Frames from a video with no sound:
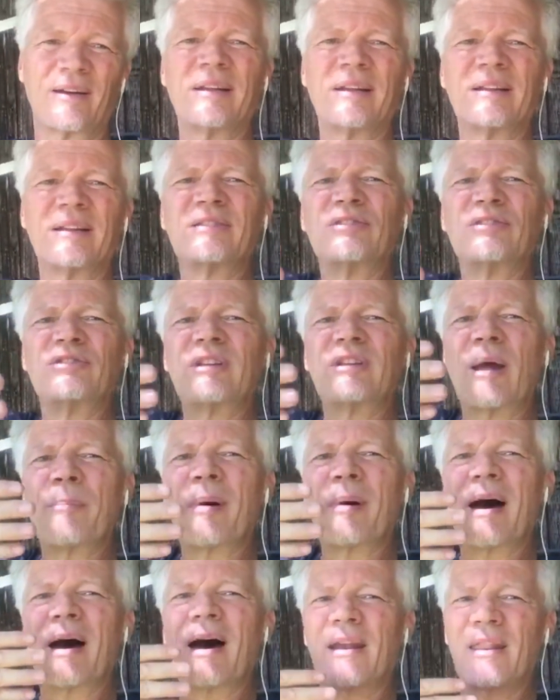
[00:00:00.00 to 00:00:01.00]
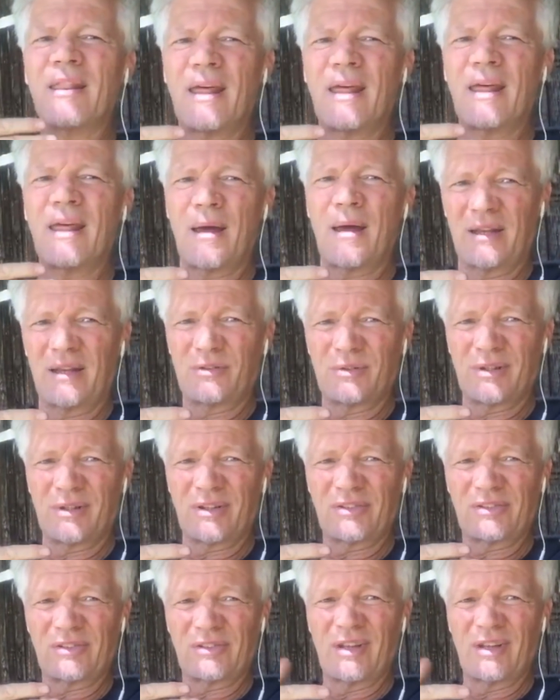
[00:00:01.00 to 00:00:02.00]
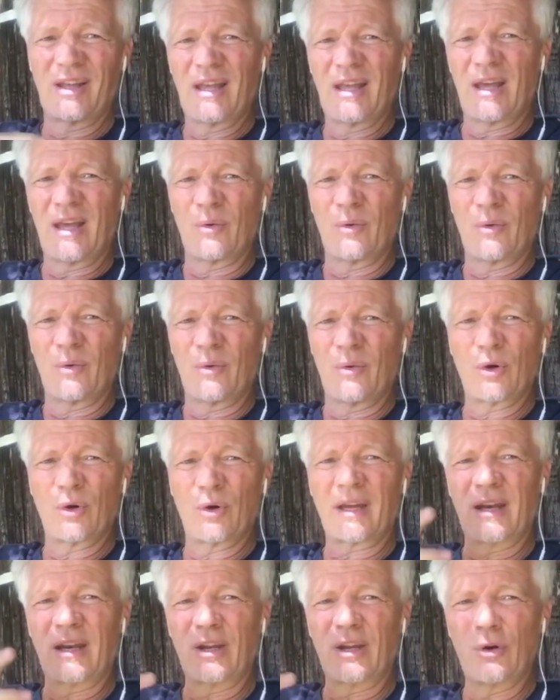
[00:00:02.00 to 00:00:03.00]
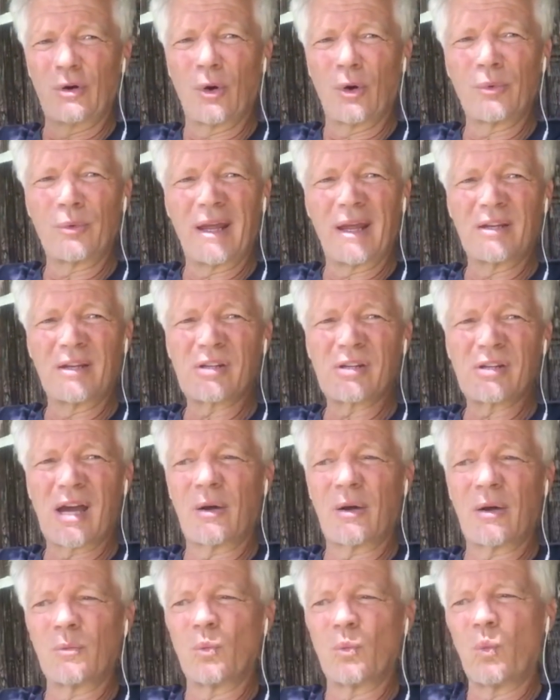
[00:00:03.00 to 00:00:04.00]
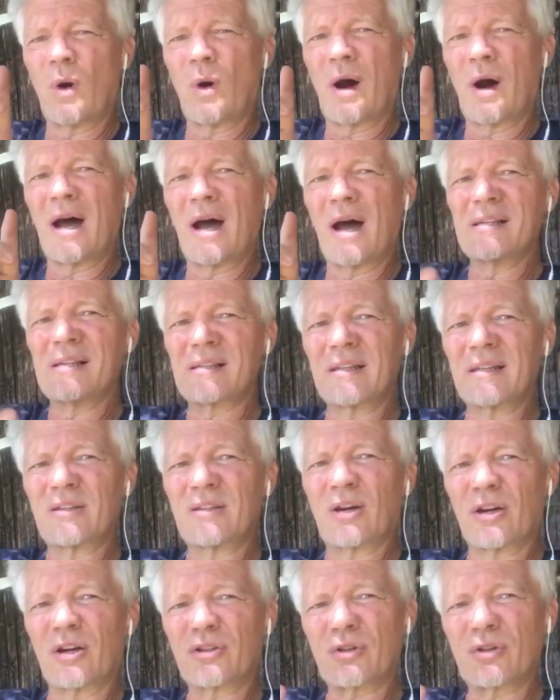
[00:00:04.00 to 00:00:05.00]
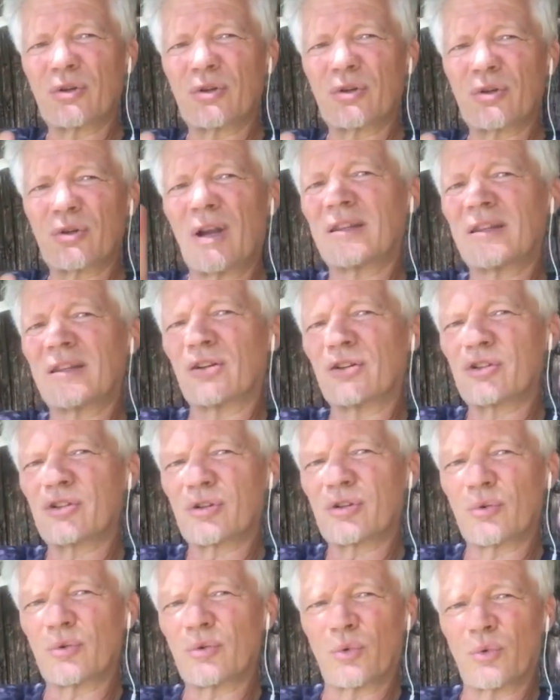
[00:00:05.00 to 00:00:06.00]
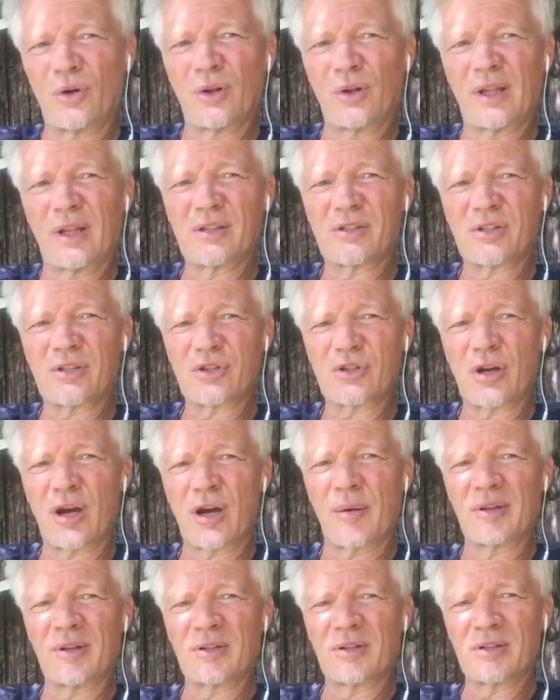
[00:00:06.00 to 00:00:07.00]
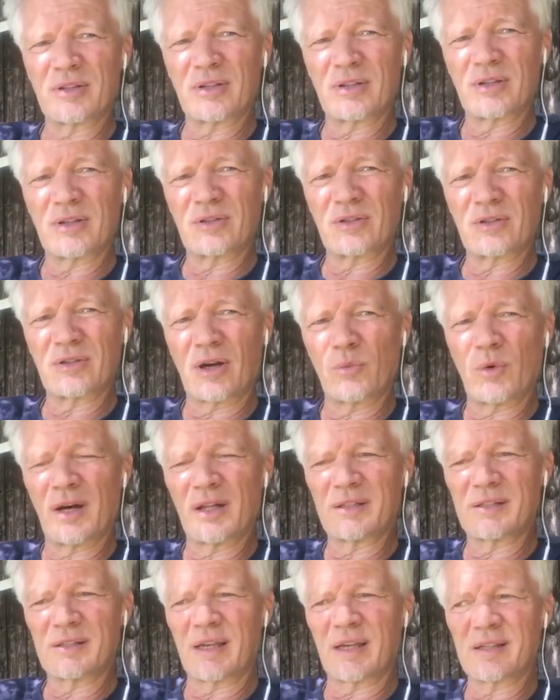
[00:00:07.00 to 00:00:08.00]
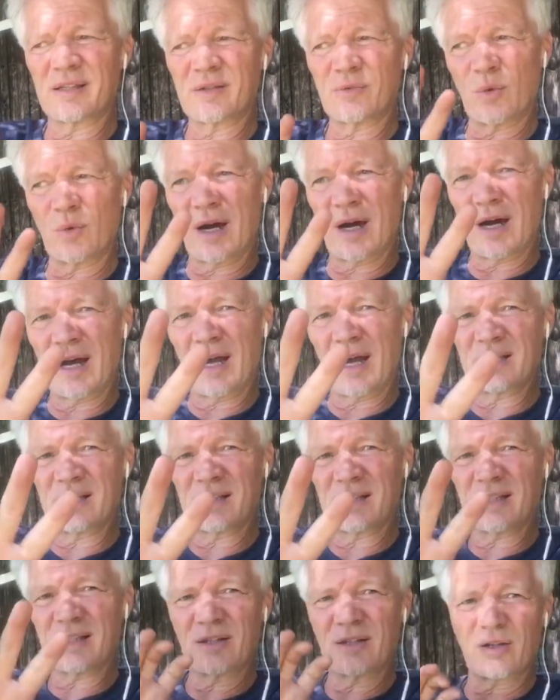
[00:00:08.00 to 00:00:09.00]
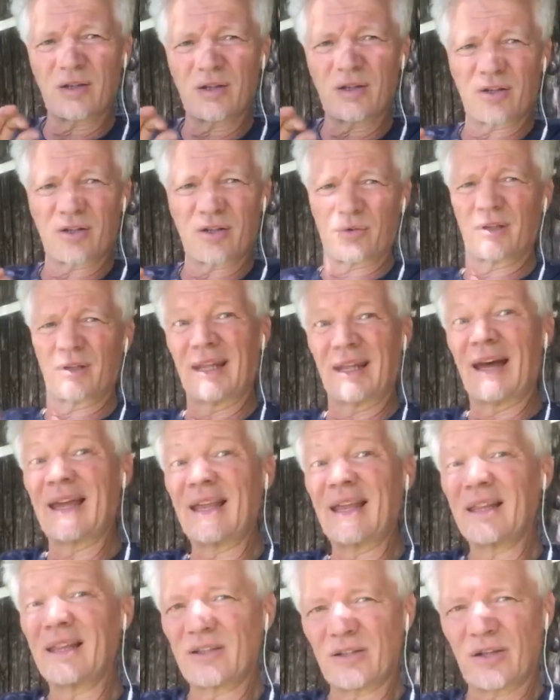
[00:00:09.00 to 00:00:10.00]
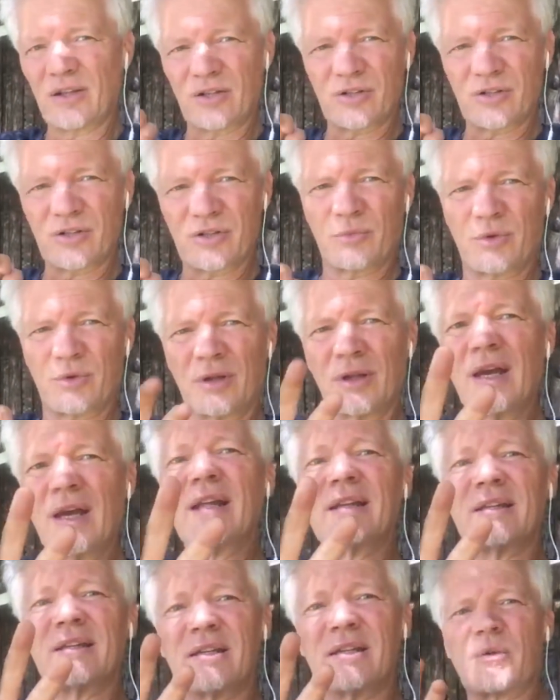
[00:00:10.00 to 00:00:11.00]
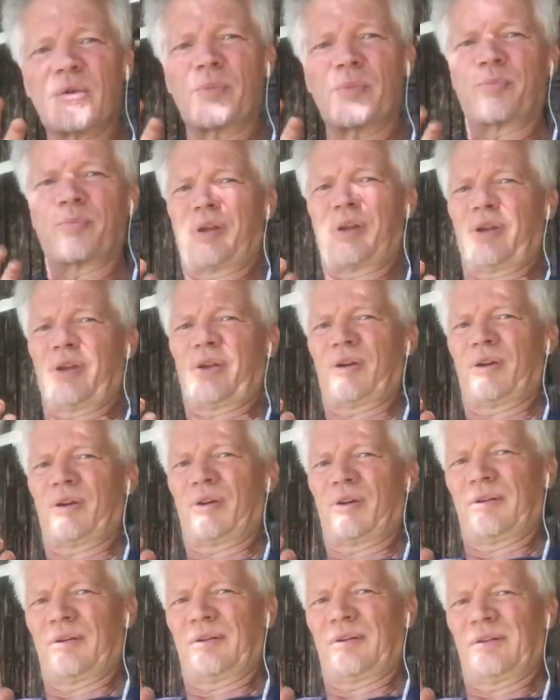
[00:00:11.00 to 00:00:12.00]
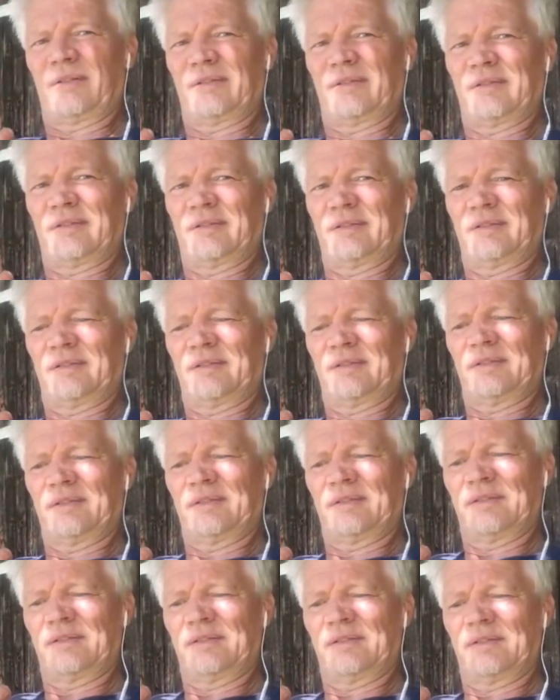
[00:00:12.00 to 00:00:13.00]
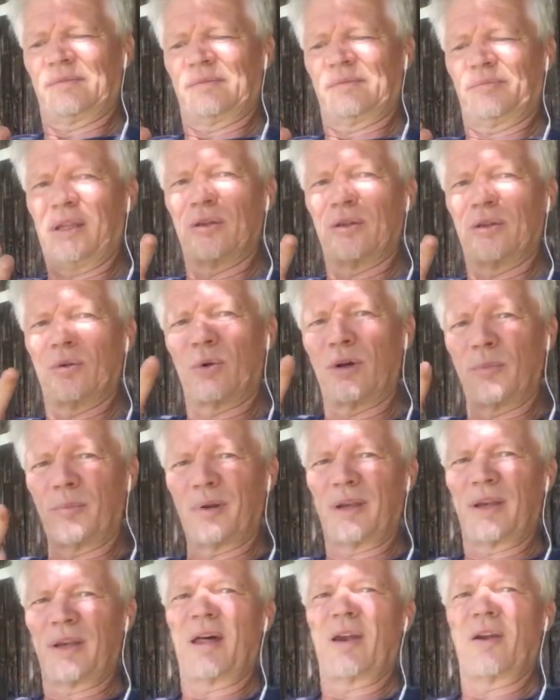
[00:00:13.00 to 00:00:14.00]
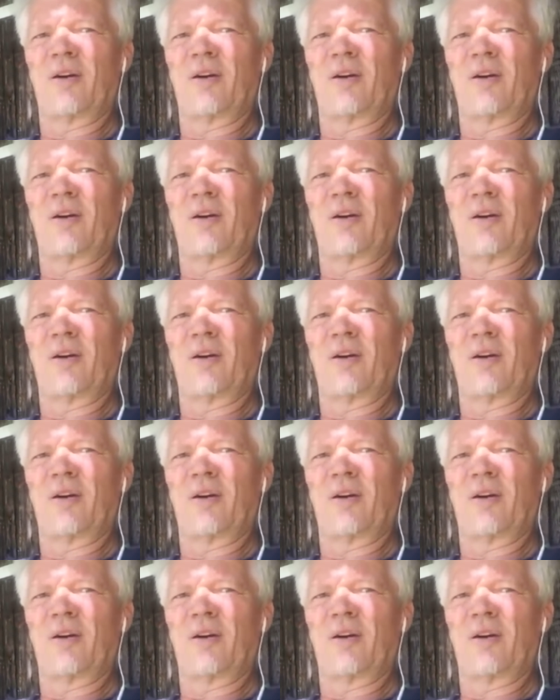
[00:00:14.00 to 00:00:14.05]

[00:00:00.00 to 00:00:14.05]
unless you step out of that matrix and work on getting your own rage out and wisely touch or not touch the world. That's the shaman Don Juan says. Wisely touch the world, lightly touch the world, disappear, be in the world but